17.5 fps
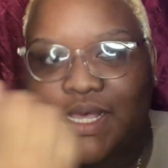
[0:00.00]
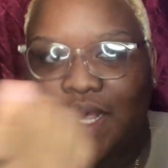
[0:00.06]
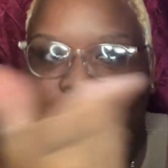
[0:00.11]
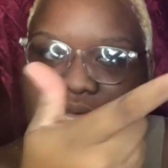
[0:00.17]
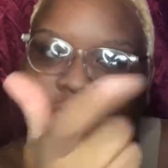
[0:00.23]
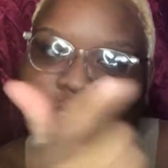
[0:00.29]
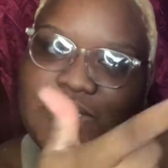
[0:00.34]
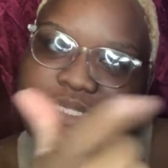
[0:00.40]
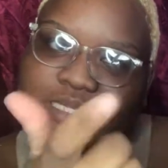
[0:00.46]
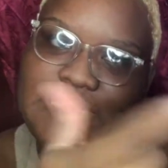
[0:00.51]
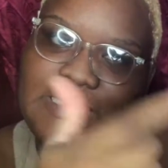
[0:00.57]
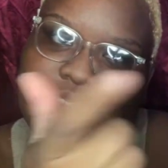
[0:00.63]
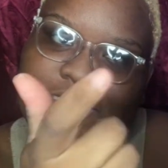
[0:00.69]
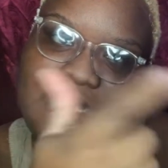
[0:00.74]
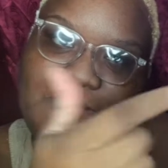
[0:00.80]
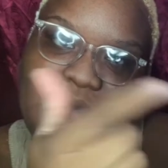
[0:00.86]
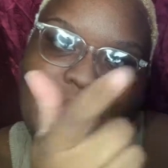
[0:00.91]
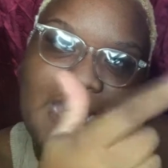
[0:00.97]
The good things,
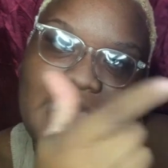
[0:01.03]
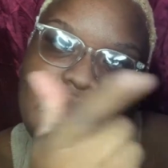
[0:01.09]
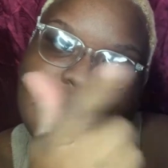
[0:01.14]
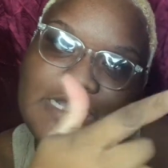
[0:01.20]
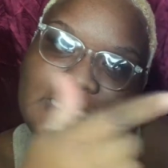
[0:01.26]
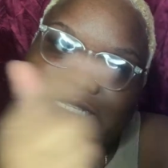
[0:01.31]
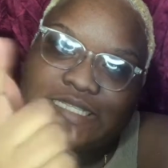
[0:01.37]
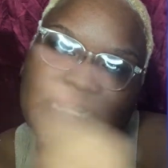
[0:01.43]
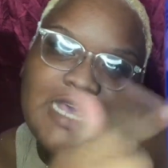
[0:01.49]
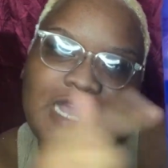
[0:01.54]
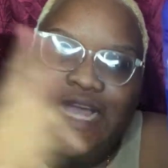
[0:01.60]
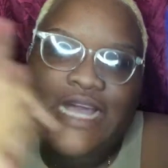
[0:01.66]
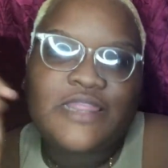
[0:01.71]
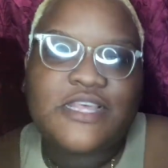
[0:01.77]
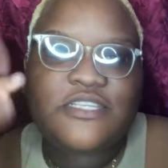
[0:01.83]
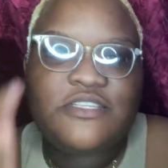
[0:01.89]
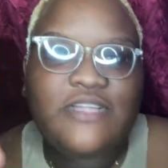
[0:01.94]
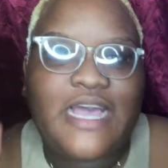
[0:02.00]
them guys.
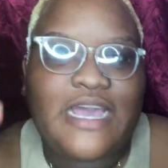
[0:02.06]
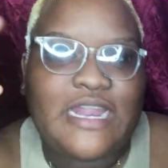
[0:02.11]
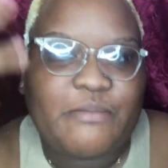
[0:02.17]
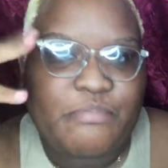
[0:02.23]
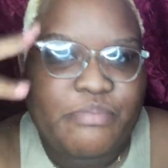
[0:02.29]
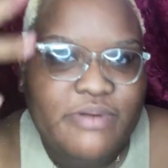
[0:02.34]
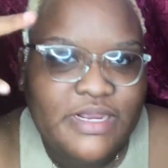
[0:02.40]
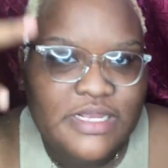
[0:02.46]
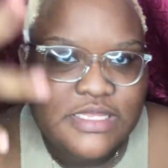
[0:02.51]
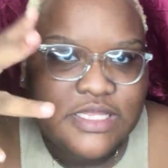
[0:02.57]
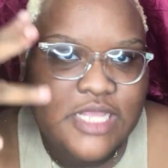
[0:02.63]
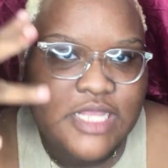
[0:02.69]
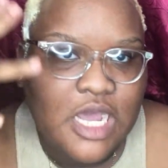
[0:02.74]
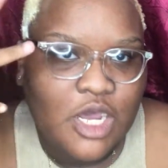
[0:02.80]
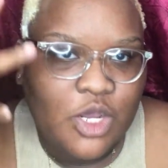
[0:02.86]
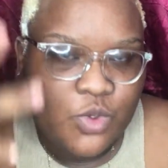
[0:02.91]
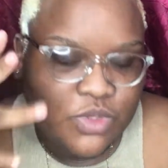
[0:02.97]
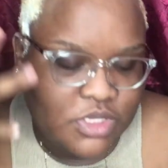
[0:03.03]
This will kind of bring
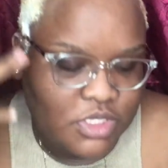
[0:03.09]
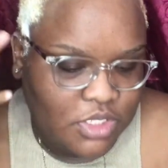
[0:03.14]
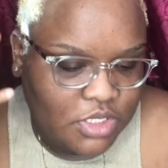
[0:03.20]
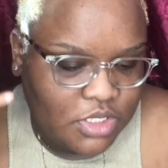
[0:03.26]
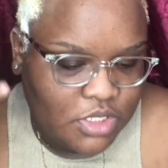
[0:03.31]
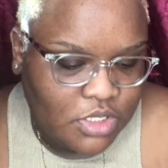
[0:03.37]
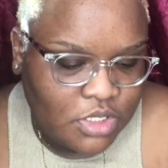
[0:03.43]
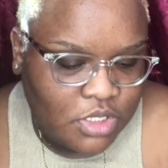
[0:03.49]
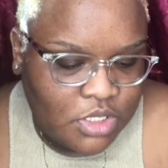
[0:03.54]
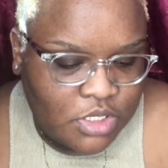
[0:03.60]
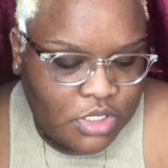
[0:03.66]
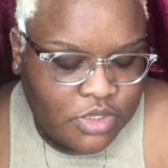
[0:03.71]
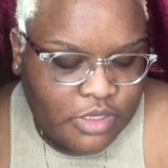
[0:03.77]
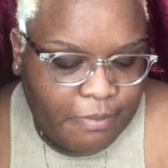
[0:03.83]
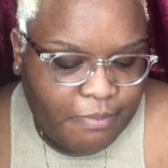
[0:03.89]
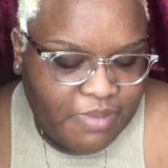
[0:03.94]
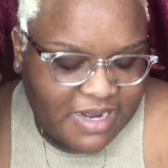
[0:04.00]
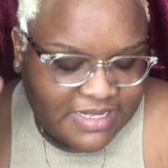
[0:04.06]
down the
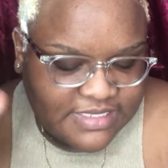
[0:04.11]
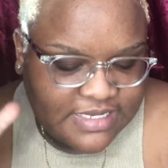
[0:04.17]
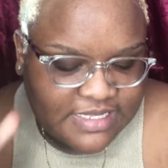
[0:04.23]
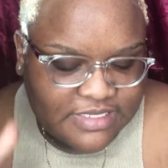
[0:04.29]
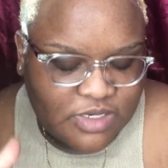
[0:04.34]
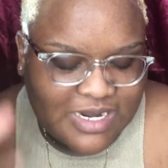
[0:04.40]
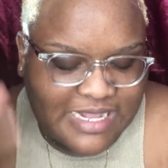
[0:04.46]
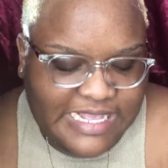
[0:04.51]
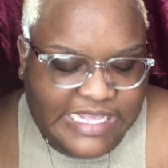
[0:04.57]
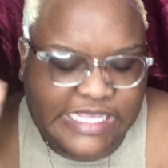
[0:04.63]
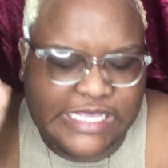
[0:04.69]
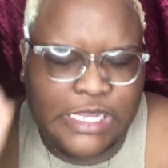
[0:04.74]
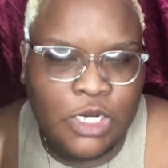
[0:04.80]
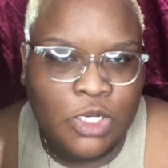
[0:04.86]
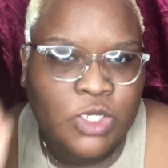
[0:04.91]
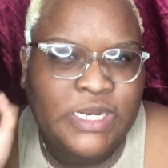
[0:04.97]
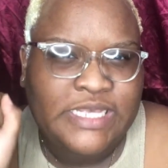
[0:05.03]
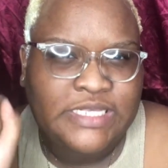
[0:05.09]
brassiness or the
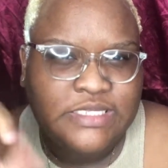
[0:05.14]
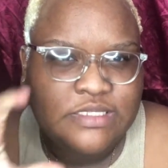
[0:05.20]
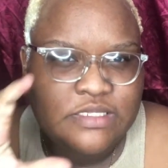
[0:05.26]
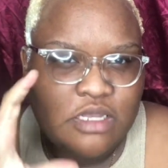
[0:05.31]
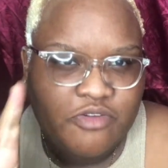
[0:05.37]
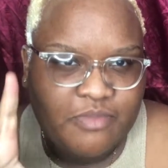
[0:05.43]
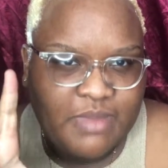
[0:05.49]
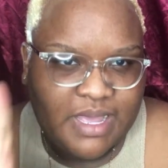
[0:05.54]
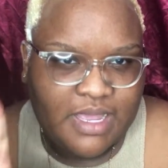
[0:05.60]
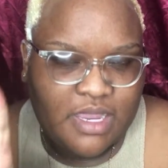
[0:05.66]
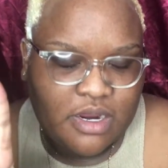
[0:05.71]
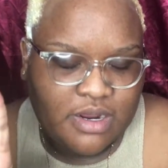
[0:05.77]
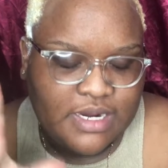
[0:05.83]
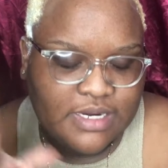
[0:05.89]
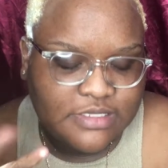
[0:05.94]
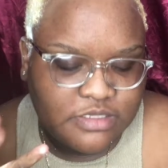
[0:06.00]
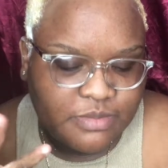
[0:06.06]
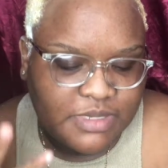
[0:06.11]
yellowness of my hair a
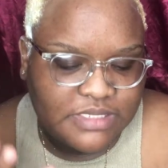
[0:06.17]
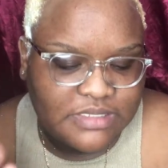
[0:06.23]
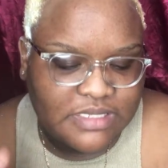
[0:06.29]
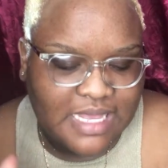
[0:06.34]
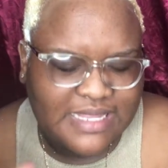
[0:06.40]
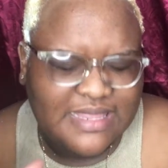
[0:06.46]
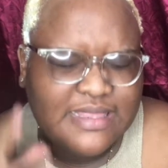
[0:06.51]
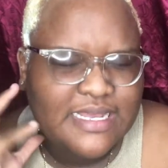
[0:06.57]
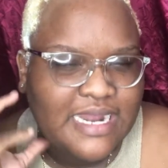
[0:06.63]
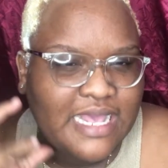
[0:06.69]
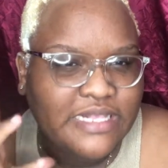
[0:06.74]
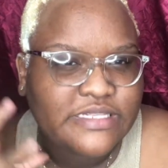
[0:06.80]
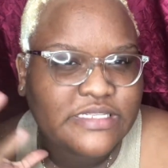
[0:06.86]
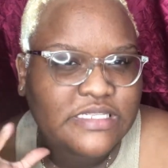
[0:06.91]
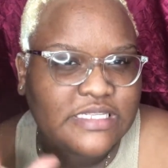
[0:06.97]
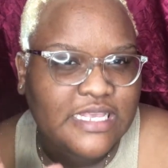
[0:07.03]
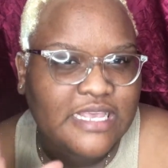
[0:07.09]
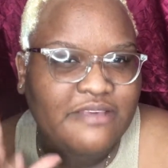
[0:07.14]
little bit, and then I'll
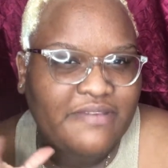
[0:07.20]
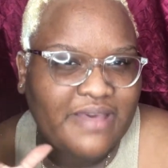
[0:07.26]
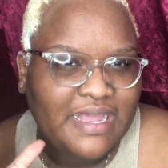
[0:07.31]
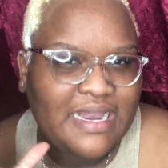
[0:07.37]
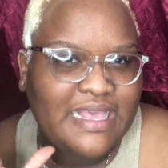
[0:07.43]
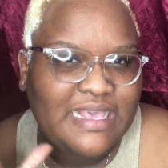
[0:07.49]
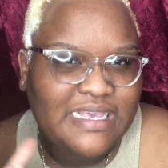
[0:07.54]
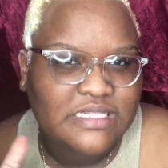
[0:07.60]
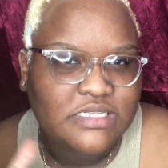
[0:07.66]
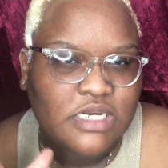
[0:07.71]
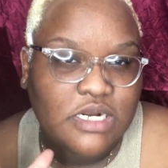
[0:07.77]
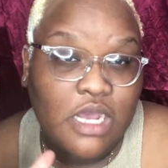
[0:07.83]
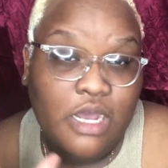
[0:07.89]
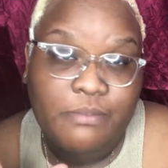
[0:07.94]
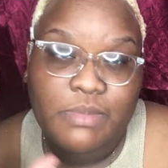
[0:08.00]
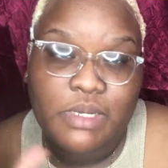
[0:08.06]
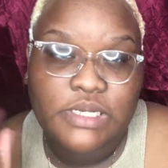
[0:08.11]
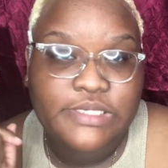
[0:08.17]
see if I like it or
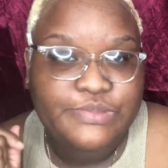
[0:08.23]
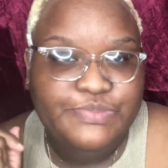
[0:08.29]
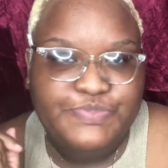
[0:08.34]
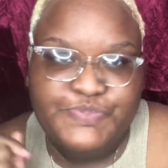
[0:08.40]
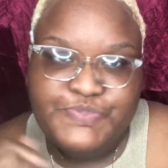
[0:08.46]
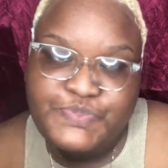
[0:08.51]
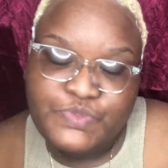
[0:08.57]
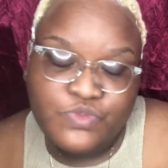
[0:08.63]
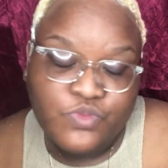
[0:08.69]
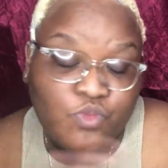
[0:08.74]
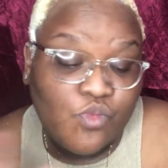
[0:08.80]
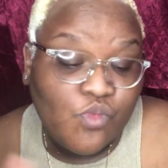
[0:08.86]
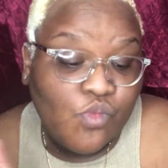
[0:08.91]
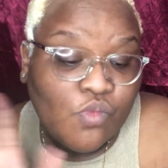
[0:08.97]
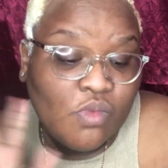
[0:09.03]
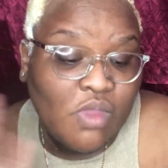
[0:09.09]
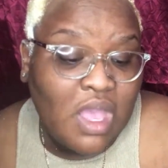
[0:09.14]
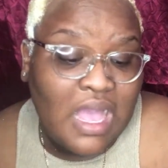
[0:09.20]
not. But
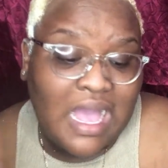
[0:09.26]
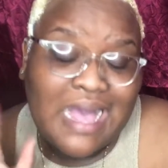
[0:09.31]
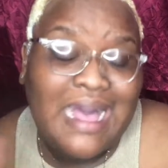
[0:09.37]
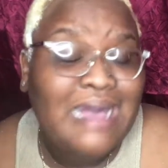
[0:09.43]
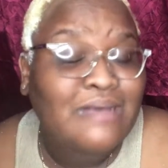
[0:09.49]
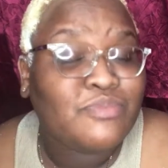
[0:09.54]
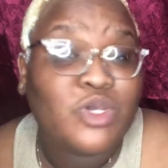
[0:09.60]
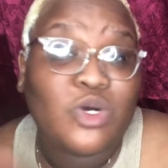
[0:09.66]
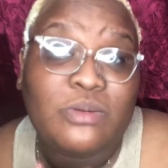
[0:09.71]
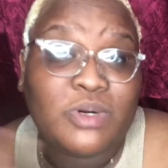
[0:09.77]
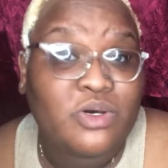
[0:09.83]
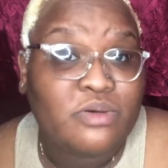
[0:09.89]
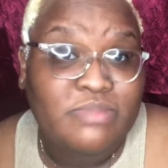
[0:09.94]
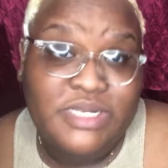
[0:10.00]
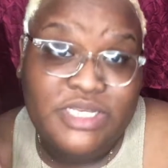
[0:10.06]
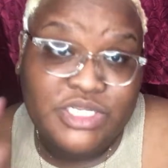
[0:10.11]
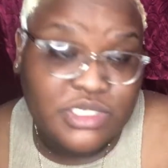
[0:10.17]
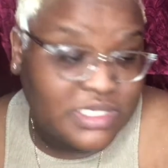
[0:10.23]
I know I'm gonna
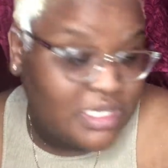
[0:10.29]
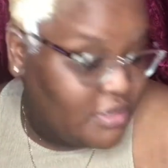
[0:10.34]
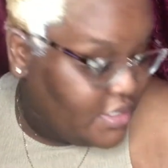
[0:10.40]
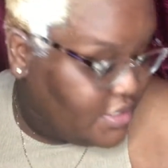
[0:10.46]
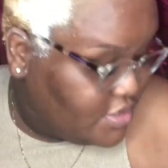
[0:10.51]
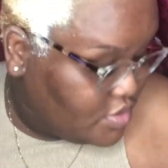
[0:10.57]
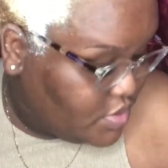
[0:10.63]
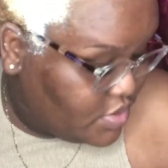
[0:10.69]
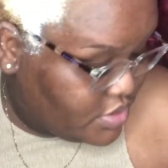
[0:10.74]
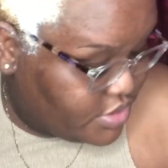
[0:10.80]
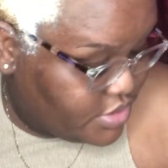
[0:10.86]
bleach this on next week.